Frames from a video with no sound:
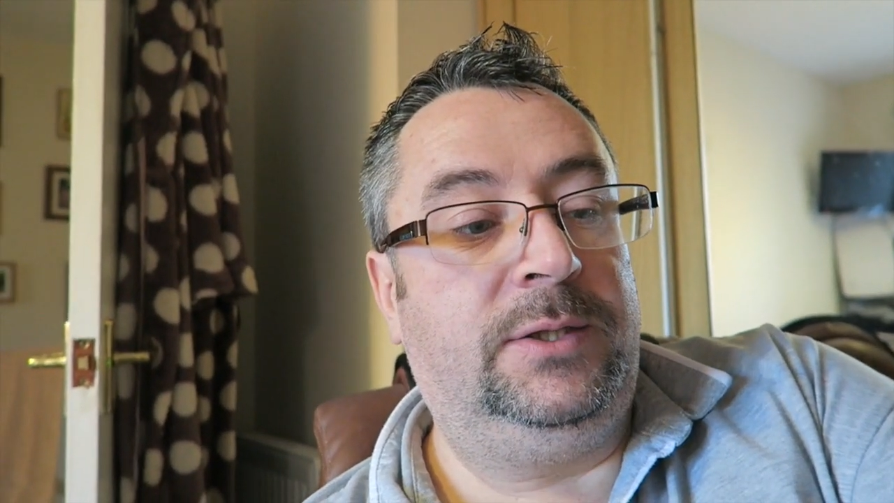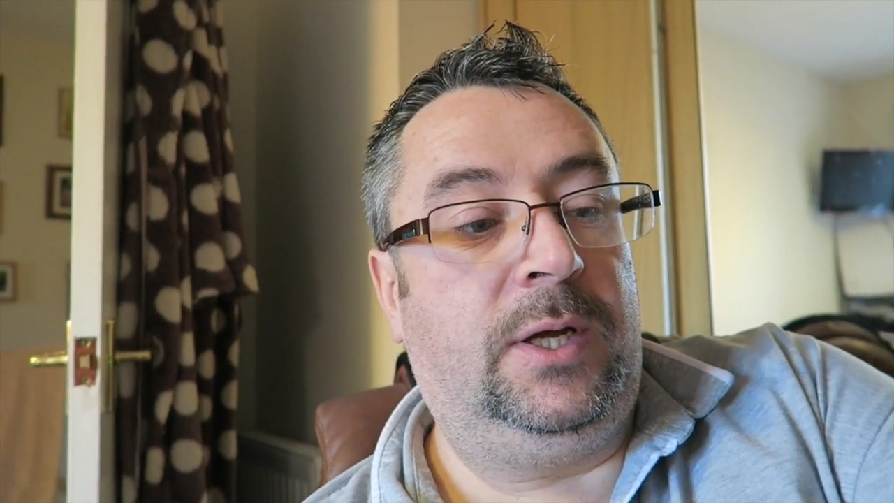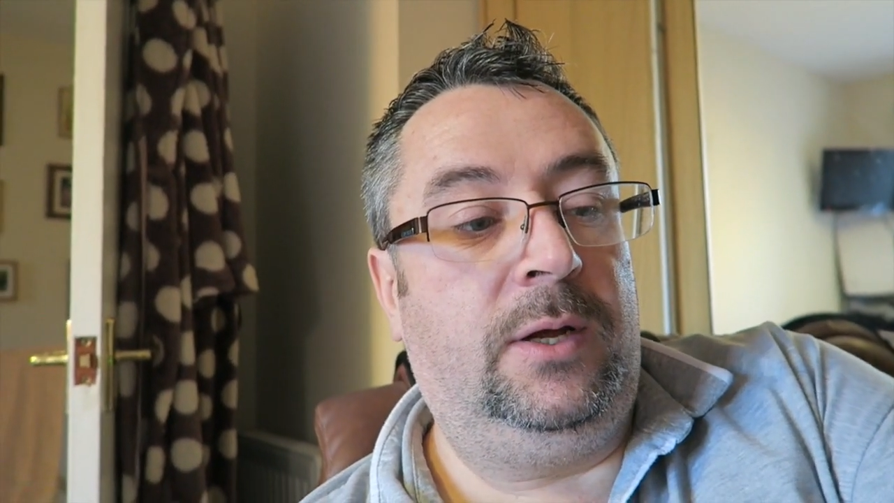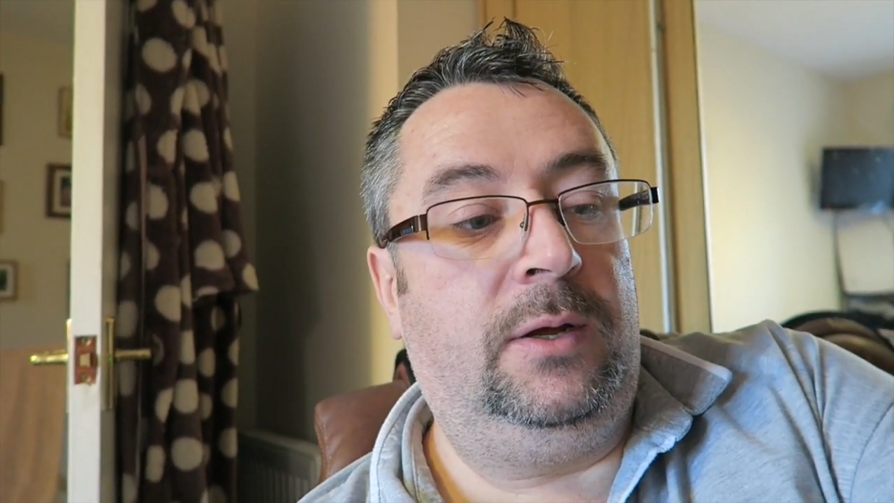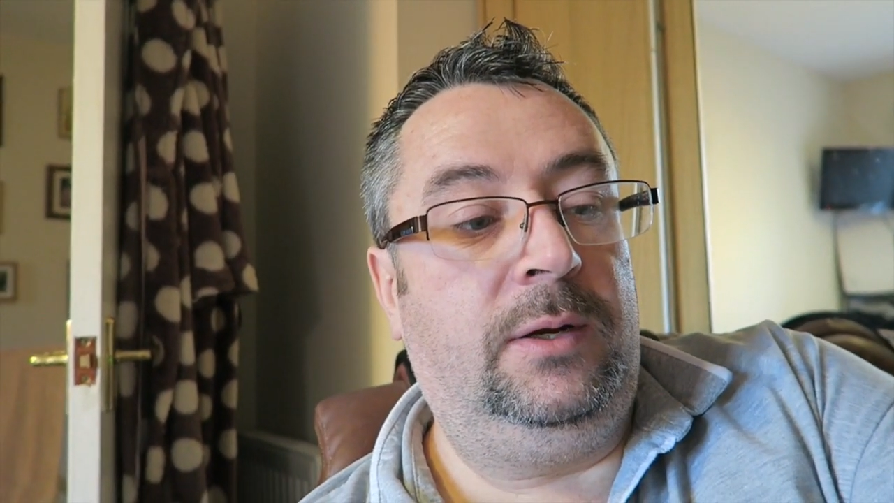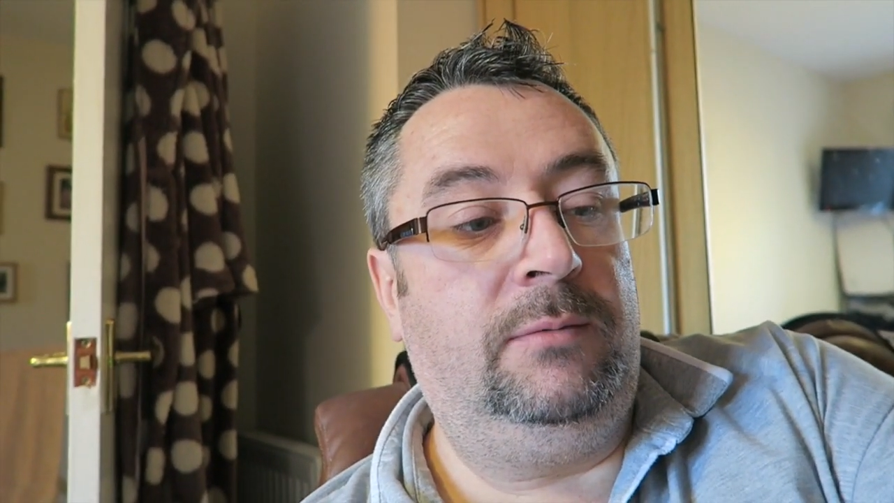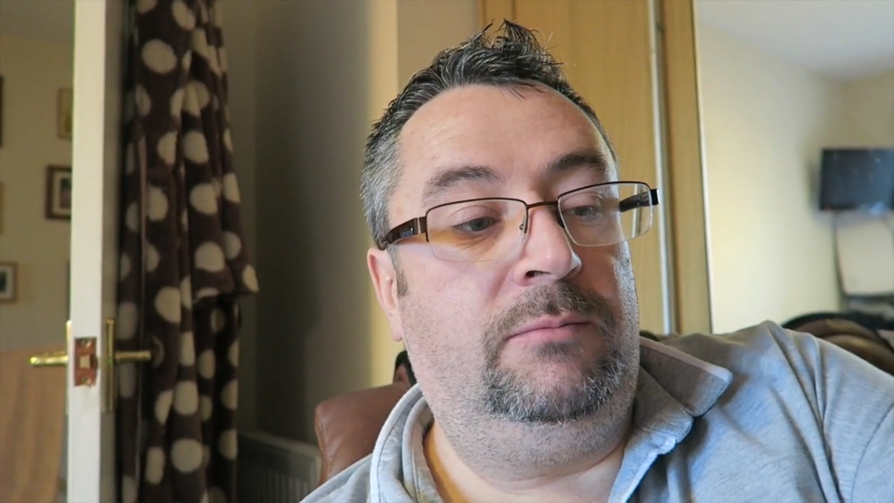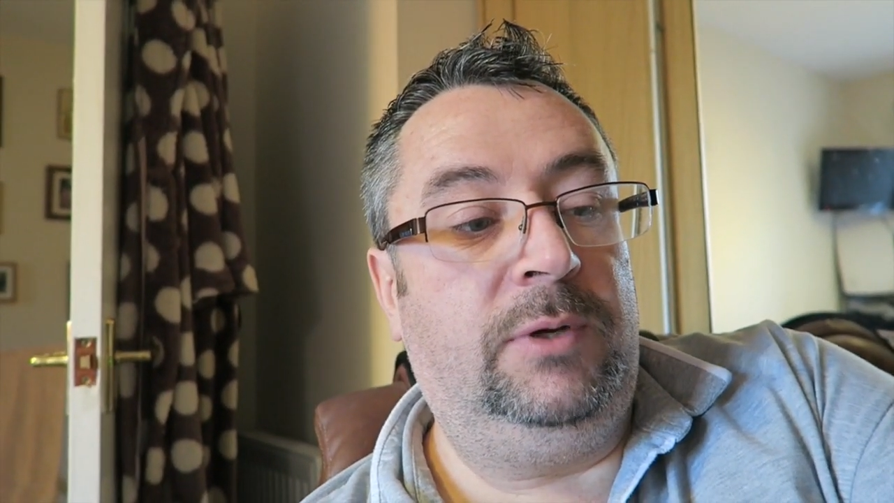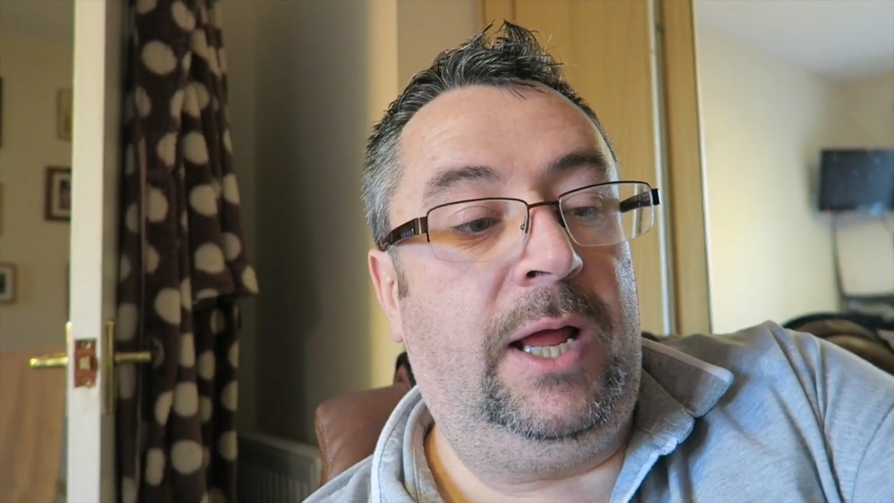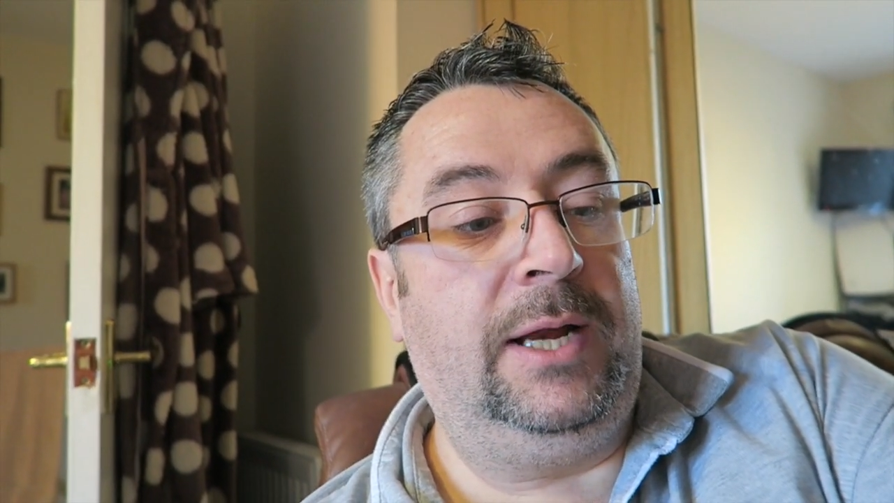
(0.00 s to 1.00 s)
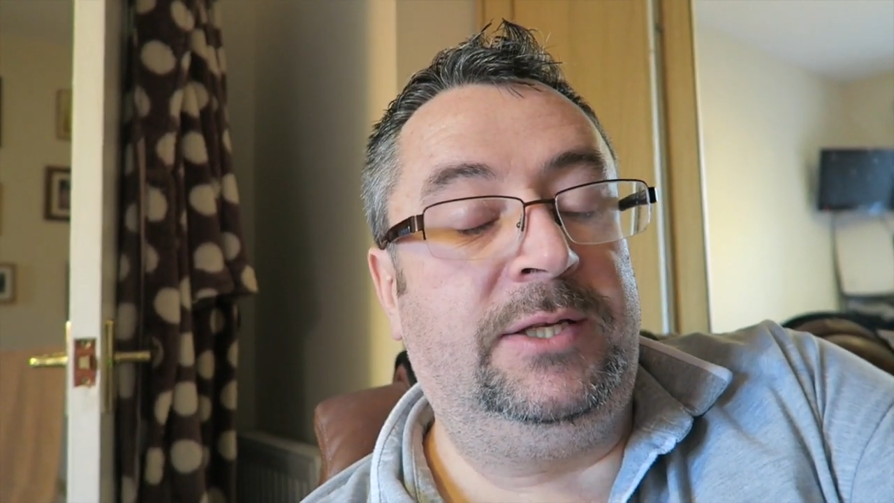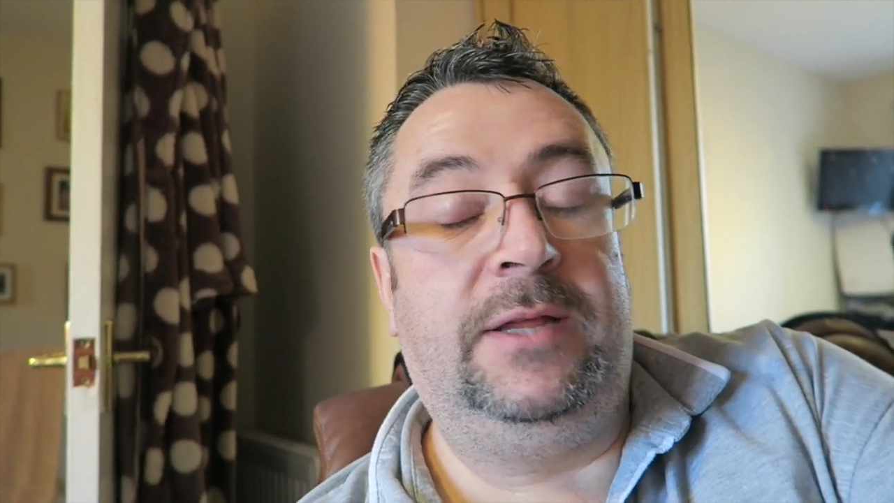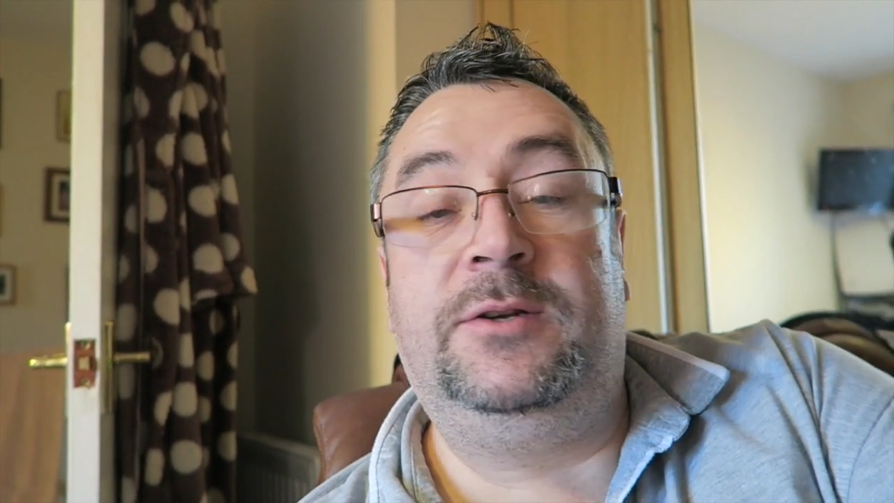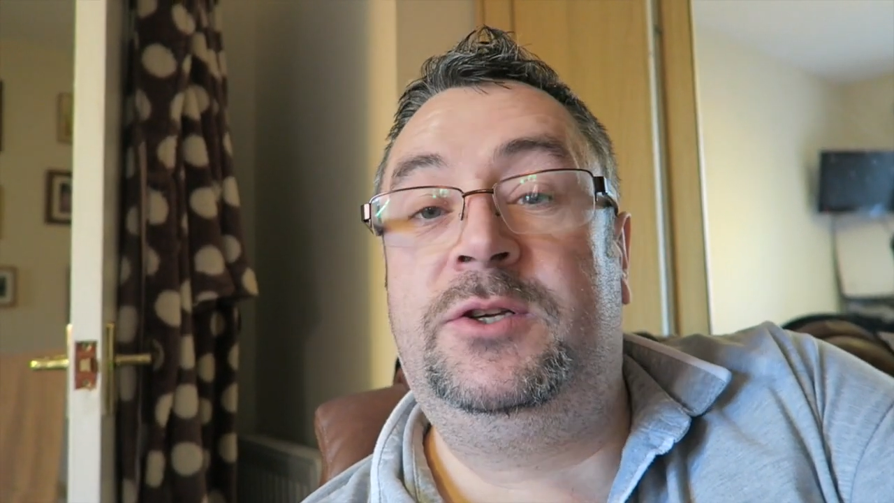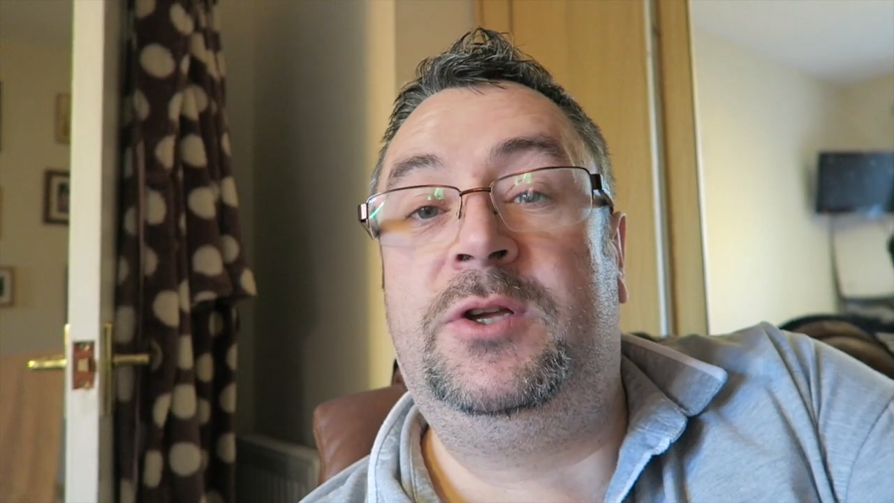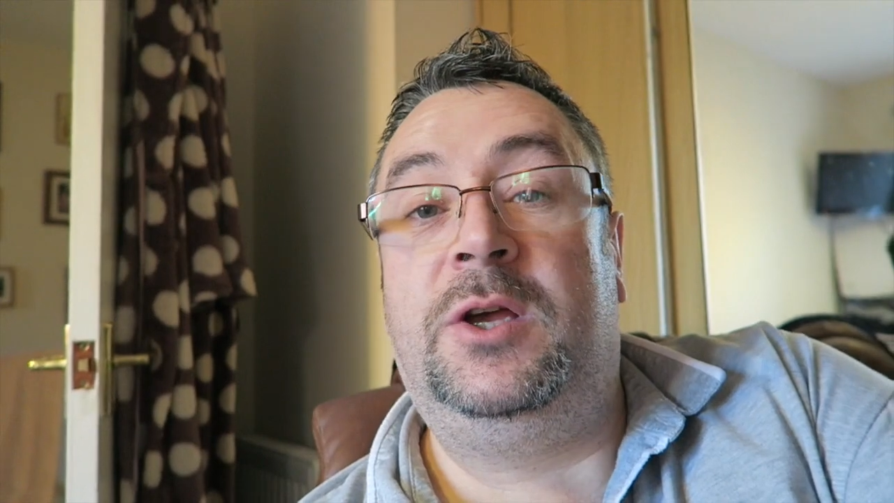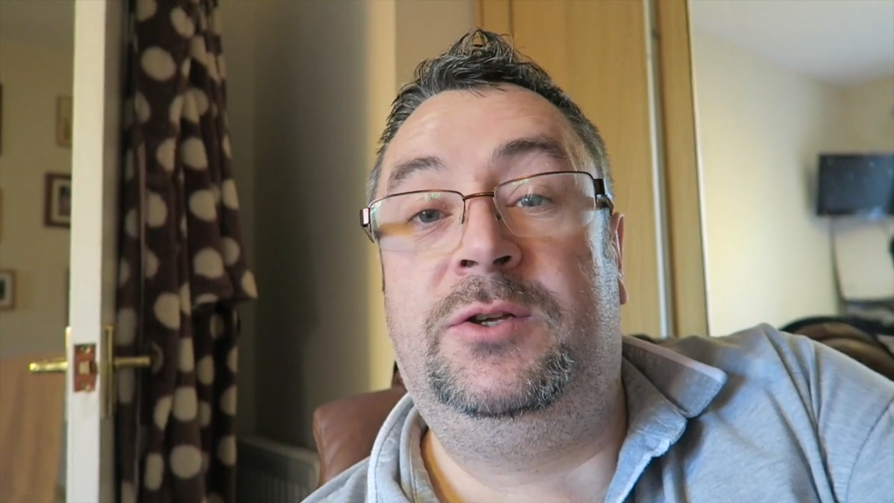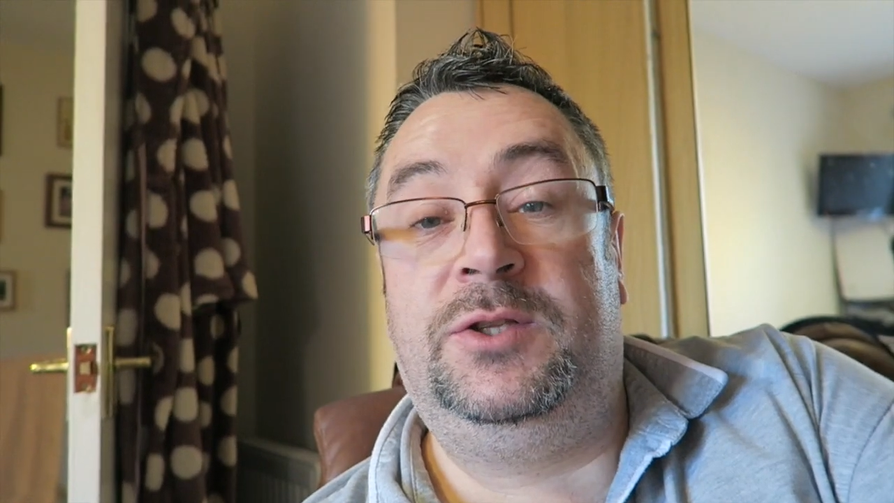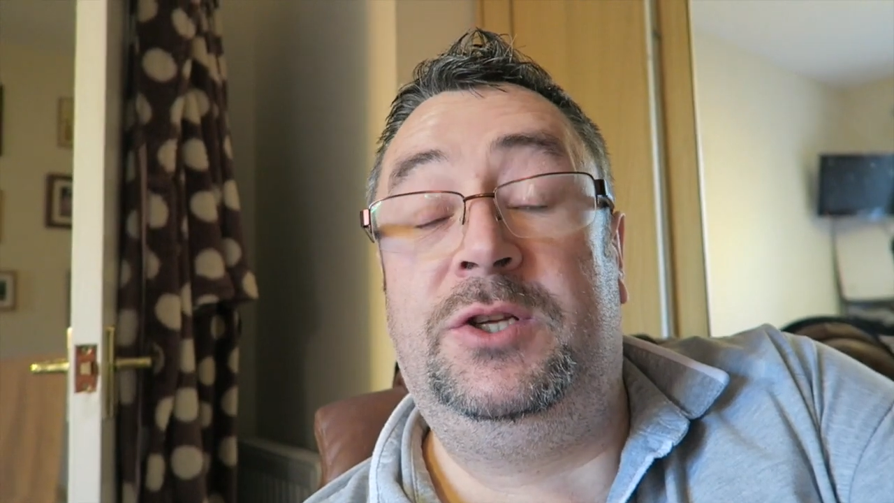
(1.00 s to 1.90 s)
get the